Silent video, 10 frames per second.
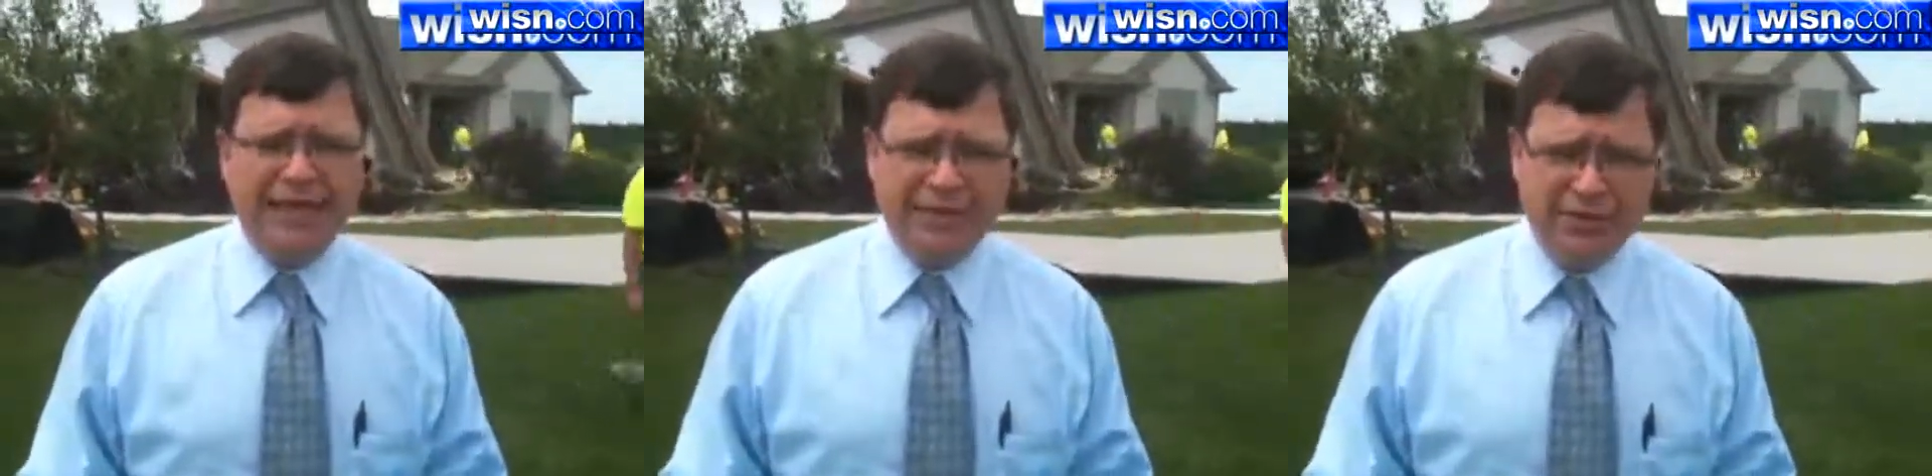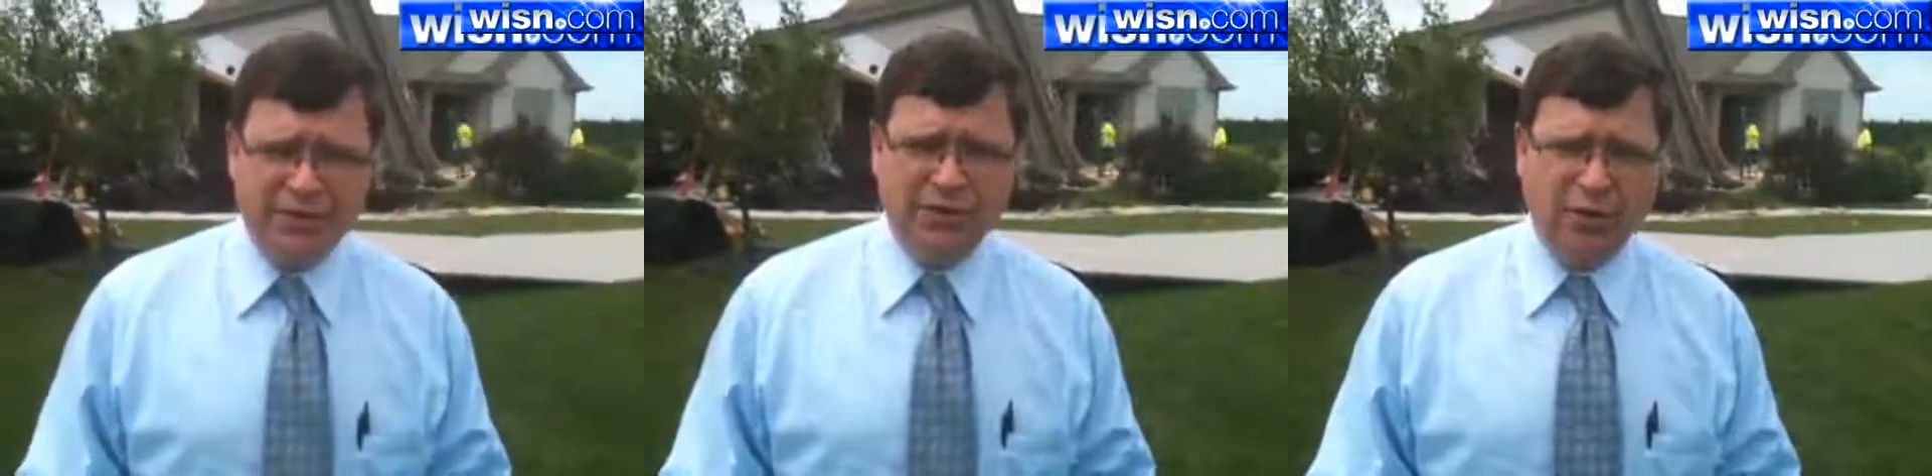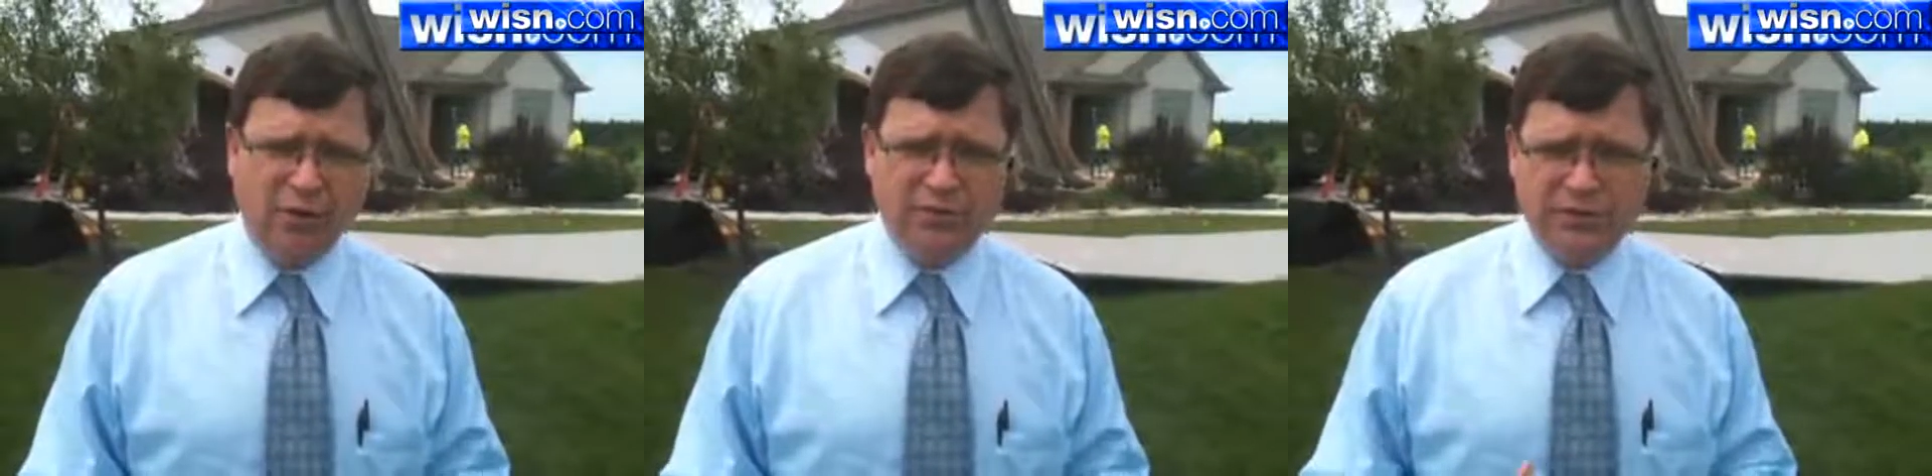into their
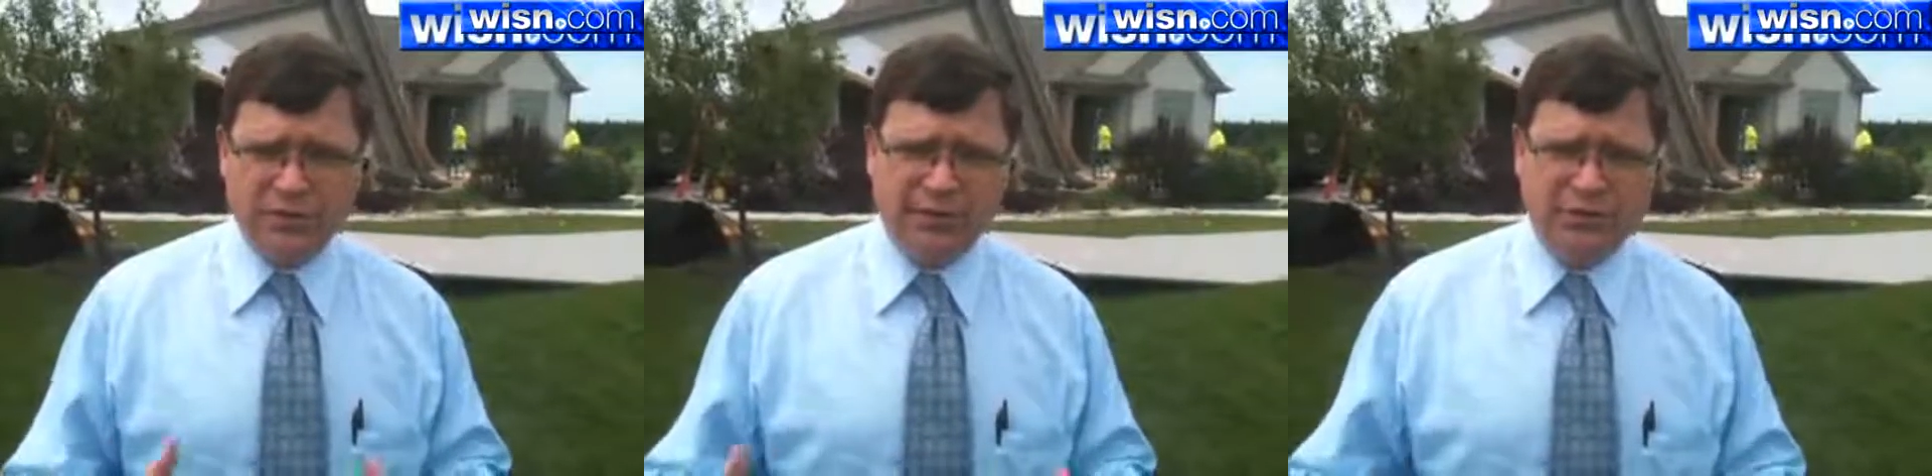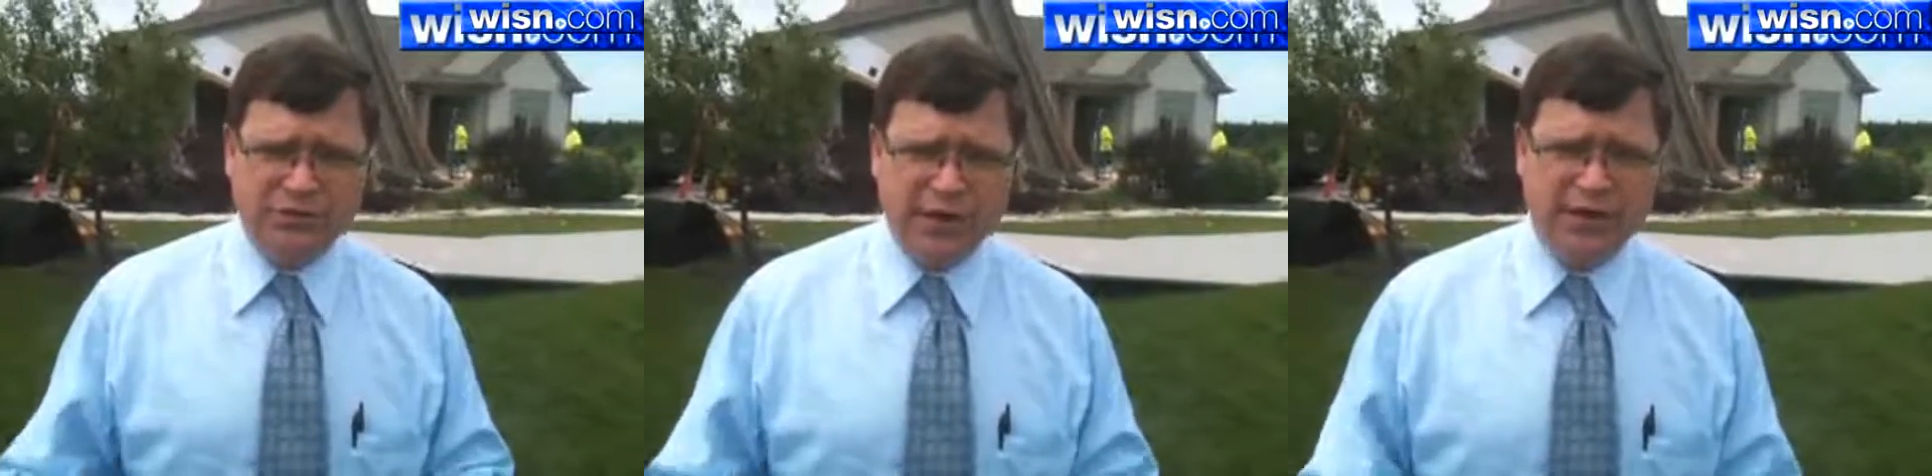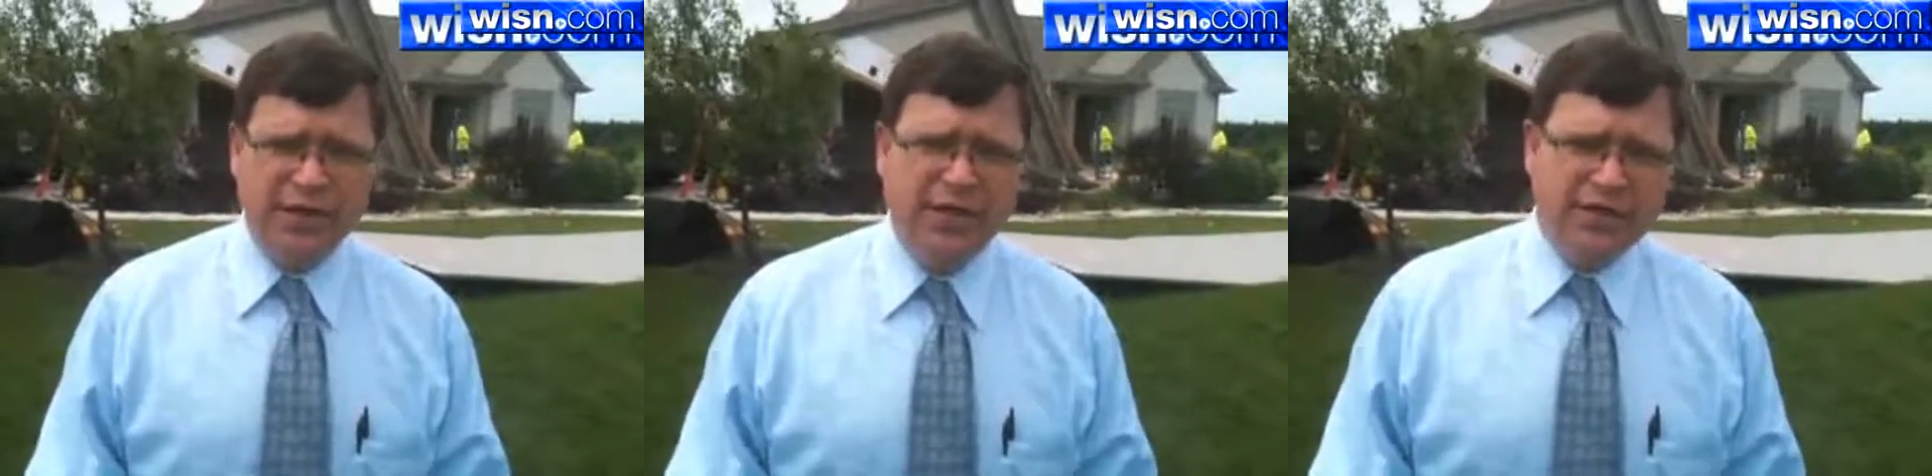homes to at least try to